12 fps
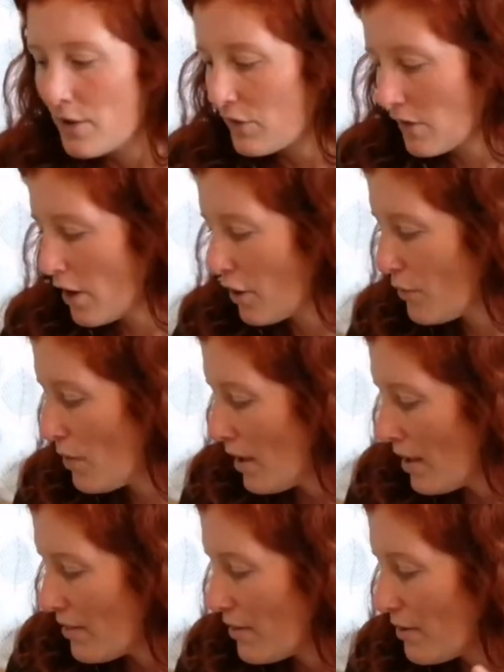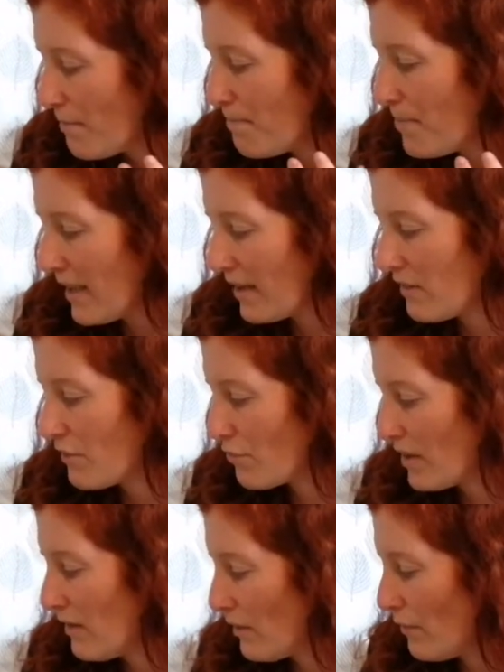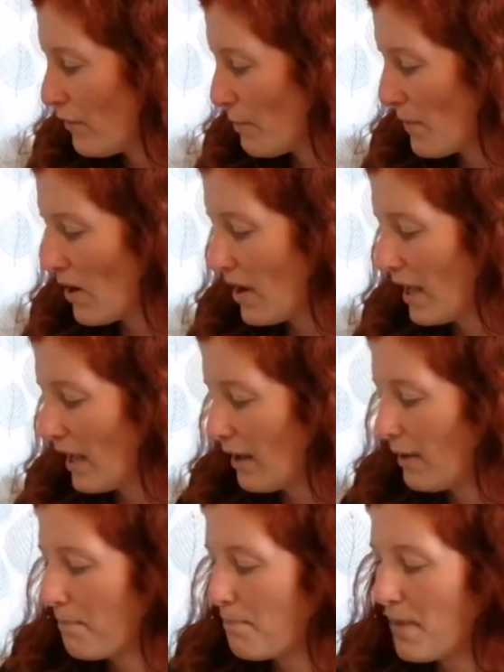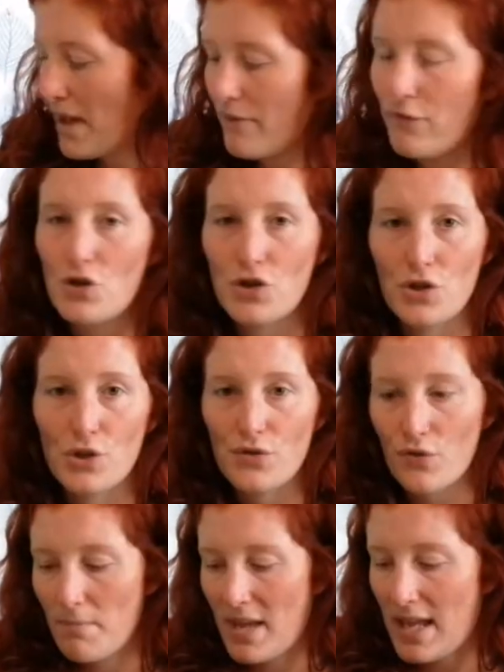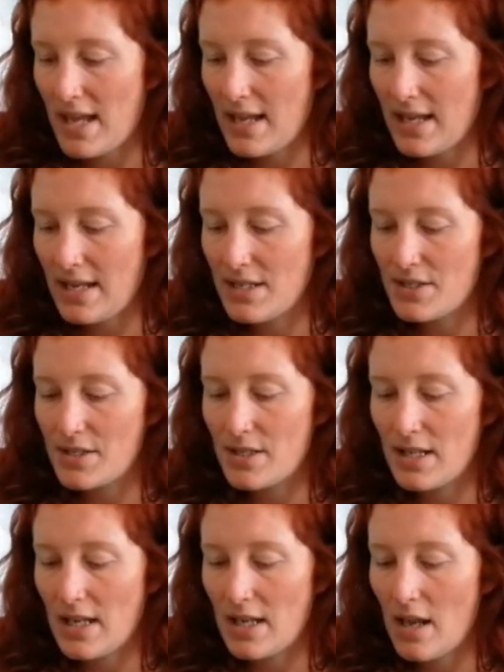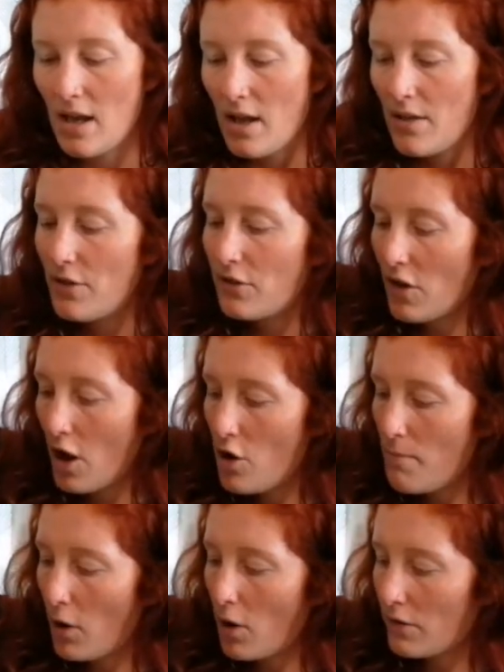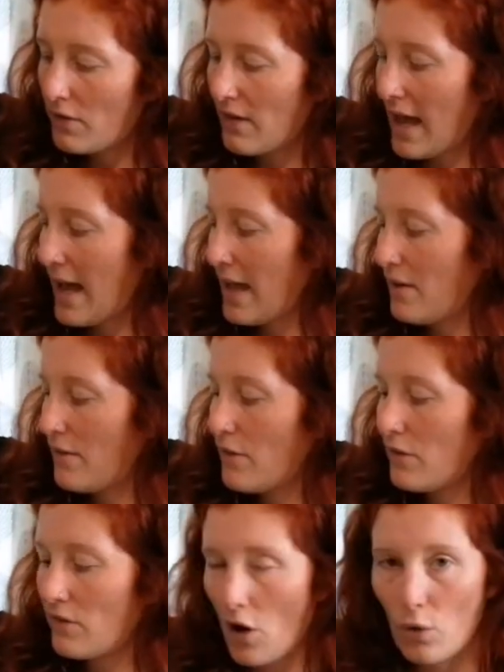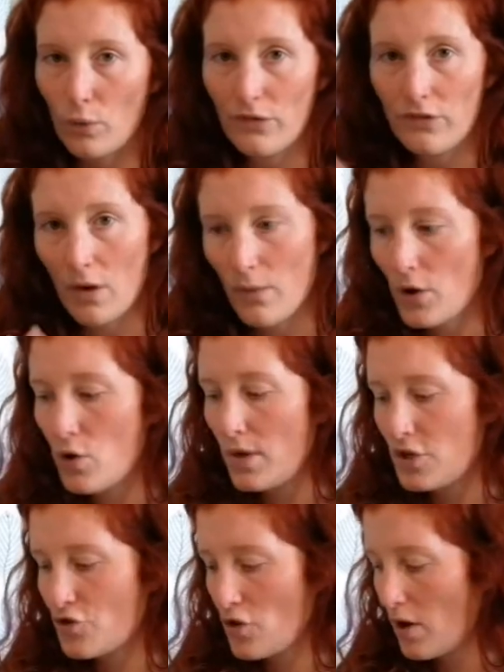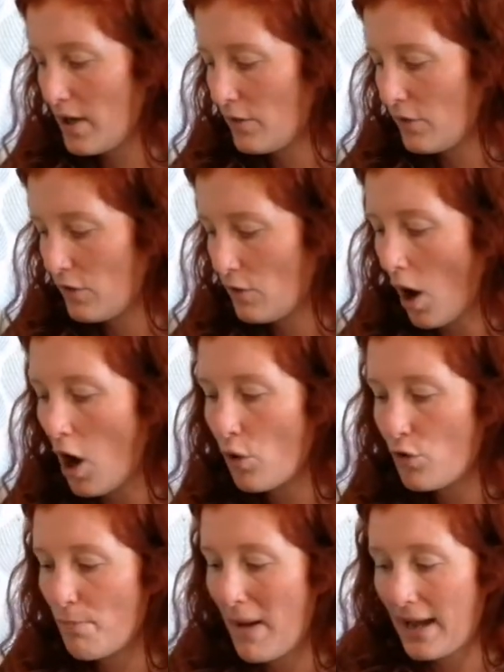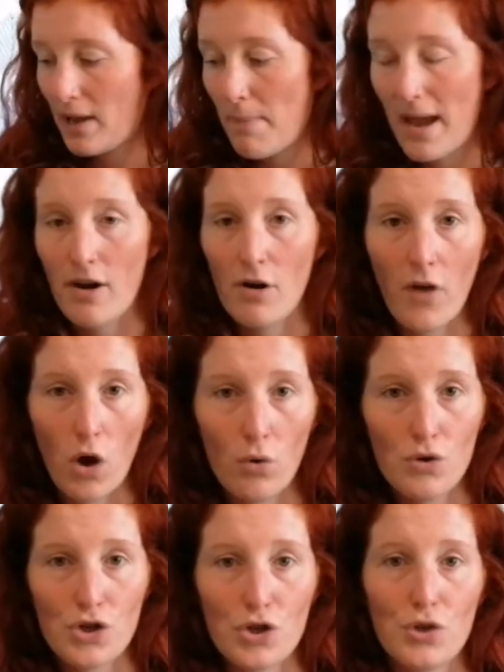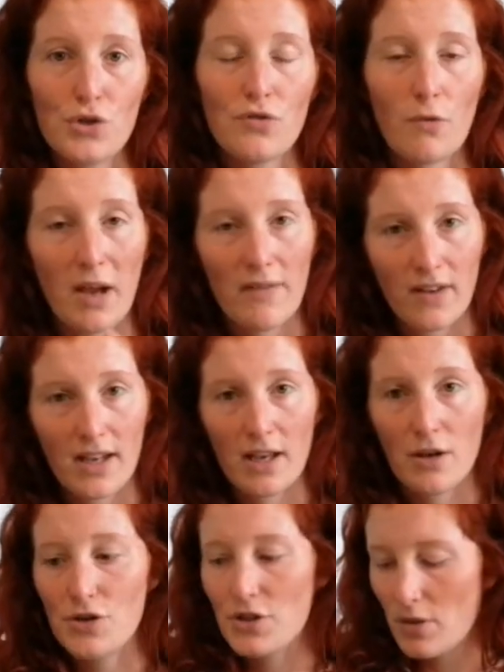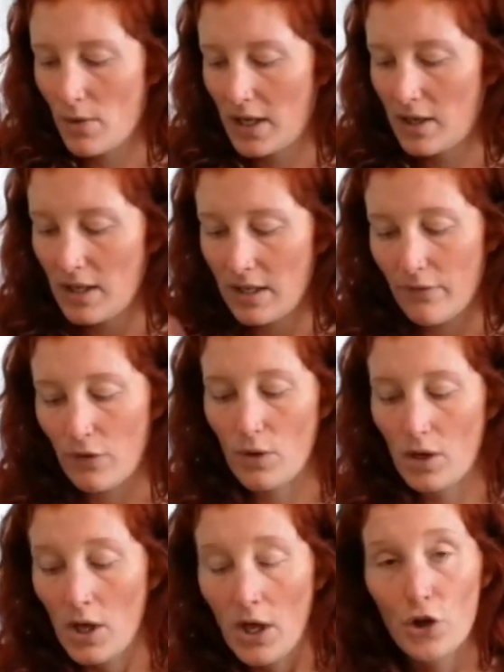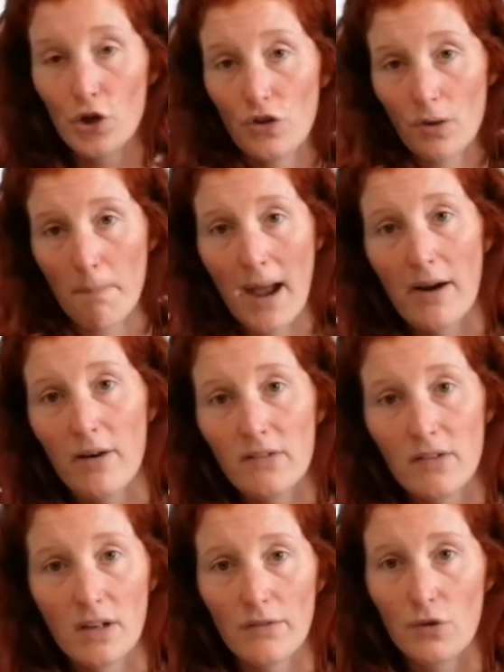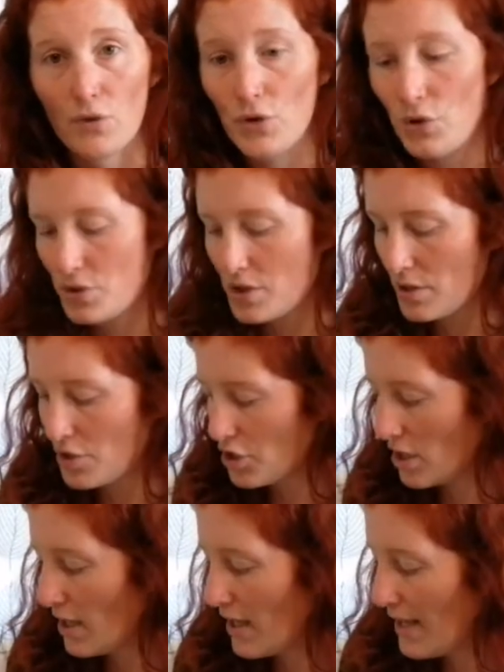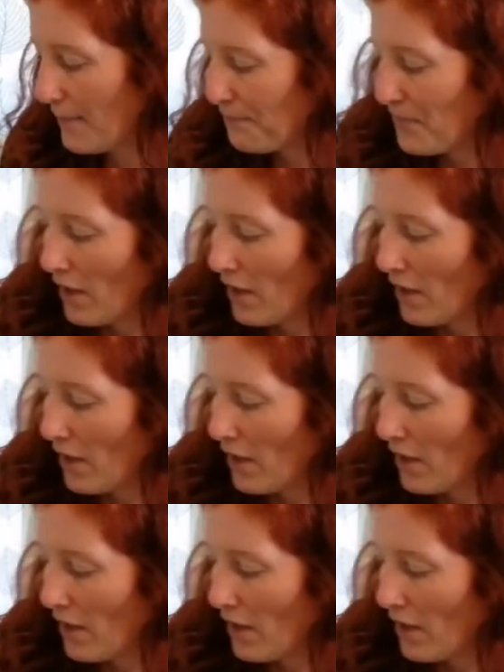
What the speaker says: So the biggest reason for buying barefoot shoes for me is the toe box and the soles. So I always try to hold back a pair of old shoes for my videos so I can give you a good comparison if you're new to the journey.